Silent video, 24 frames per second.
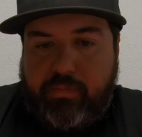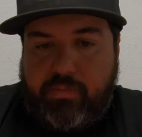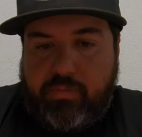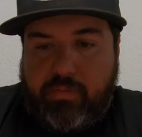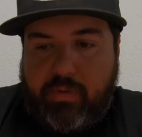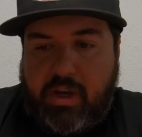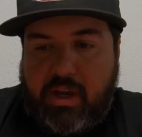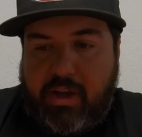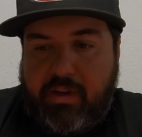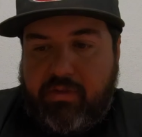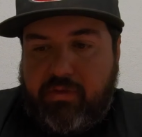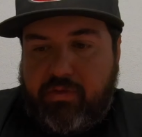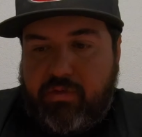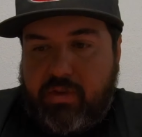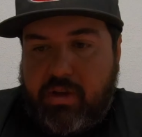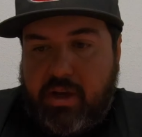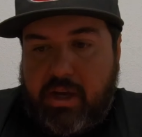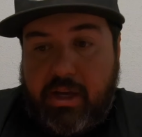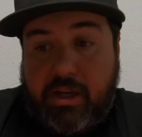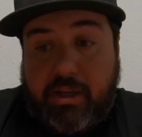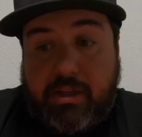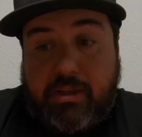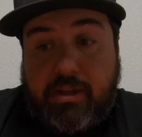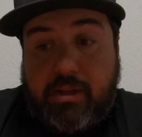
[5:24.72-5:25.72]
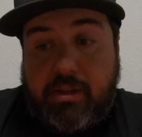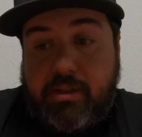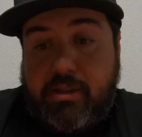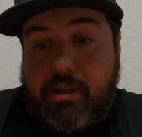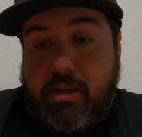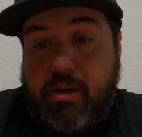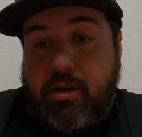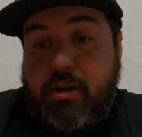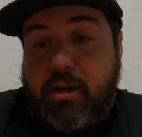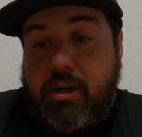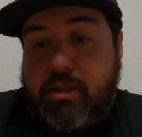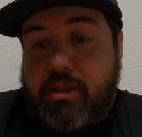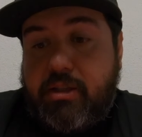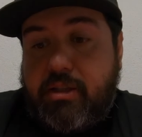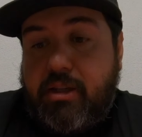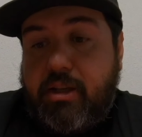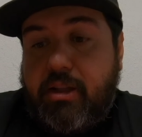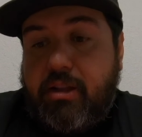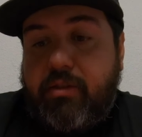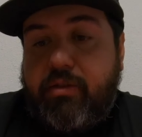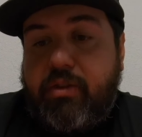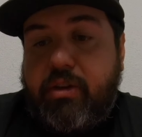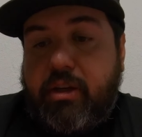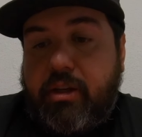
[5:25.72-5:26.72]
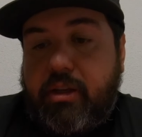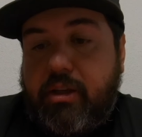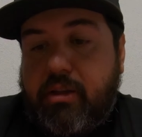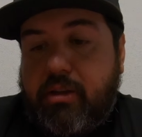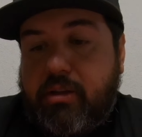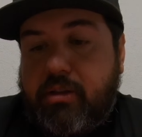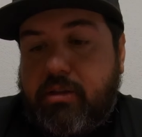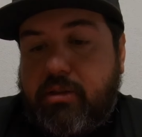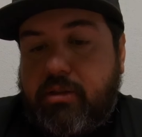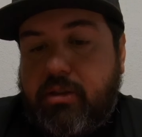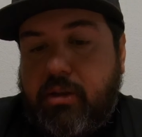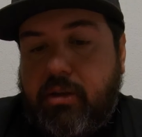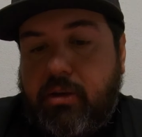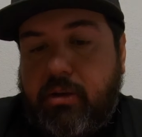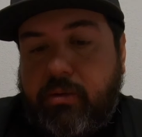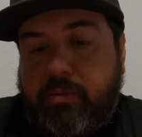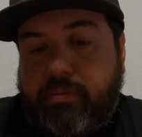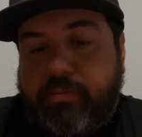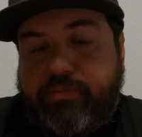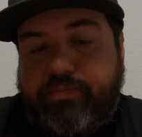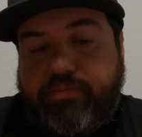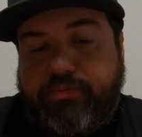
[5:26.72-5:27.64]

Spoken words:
I consider it a steal of a deal. So